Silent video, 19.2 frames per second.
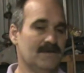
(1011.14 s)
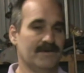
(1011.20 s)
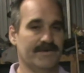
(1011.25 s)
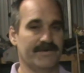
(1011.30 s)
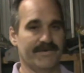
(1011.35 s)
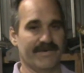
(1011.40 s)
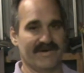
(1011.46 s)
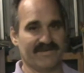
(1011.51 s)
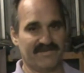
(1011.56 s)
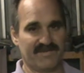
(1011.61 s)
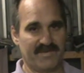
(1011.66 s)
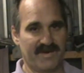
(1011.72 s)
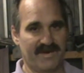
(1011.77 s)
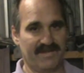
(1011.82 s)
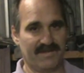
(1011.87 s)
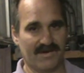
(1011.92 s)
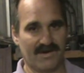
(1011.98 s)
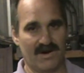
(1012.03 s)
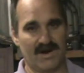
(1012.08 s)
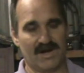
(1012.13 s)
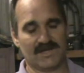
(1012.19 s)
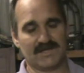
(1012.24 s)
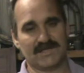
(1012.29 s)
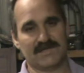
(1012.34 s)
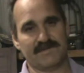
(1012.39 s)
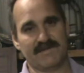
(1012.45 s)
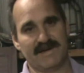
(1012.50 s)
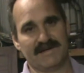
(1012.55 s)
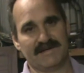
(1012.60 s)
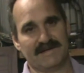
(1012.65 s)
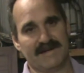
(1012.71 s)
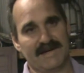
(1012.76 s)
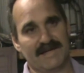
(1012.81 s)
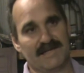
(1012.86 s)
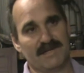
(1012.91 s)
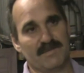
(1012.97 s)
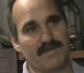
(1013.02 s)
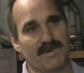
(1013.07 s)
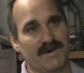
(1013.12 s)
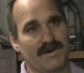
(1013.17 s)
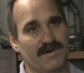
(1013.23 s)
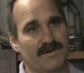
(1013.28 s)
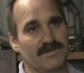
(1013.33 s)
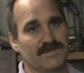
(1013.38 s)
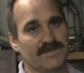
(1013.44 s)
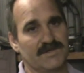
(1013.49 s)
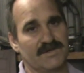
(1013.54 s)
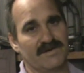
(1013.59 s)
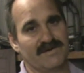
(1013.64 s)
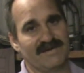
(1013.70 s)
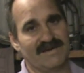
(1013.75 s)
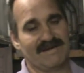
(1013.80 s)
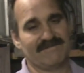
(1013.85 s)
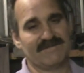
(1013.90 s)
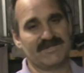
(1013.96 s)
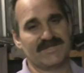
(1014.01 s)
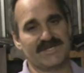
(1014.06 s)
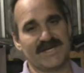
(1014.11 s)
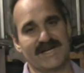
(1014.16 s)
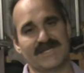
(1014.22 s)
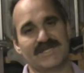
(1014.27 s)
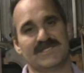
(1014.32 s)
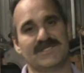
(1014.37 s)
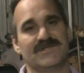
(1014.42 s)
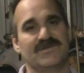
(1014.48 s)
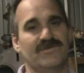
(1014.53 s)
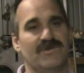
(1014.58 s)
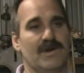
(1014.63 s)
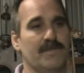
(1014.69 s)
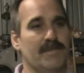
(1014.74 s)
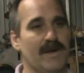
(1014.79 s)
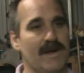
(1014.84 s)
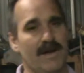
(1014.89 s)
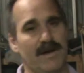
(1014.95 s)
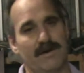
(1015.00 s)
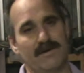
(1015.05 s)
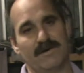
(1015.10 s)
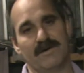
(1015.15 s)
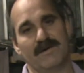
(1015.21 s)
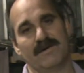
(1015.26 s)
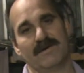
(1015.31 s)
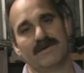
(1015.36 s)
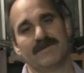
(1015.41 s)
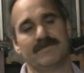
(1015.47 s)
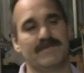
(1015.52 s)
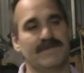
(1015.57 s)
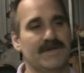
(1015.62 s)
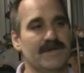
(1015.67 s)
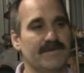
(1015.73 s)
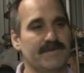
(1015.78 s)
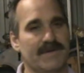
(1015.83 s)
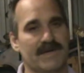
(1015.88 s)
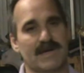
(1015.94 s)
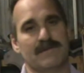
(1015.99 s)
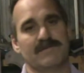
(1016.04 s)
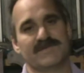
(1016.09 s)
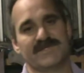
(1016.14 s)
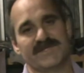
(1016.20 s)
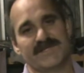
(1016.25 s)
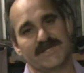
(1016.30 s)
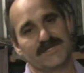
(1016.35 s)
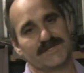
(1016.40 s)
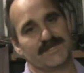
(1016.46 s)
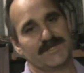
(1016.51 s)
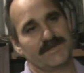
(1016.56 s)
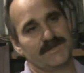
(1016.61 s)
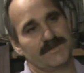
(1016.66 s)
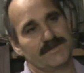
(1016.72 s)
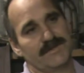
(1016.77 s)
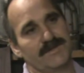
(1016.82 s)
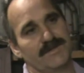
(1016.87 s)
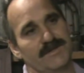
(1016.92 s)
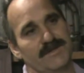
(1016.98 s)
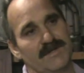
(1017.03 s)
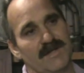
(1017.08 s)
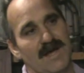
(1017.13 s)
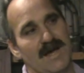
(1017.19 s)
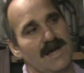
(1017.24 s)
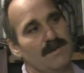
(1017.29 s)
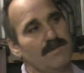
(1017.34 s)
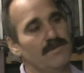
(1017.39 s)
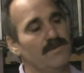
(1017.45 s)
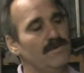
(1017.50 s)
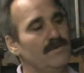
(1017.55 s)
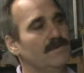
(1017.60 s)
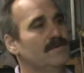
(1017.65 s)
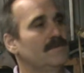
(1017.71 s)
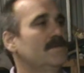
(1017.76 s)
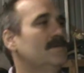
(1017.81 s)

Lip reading: you have to pay the cost to maintain the barrel. So they have to change the drum out, or it becomes an issue, you're liable.